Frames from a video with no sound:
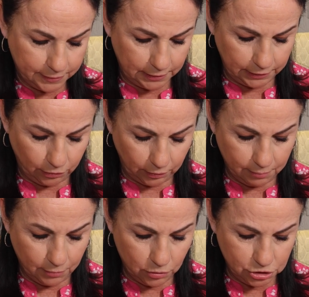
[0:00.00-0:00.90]
the little
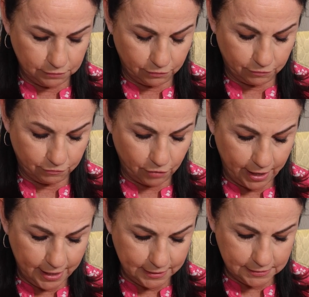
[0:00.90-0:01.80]
emoji for
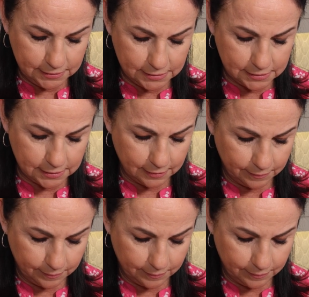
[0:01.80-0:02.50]
friends.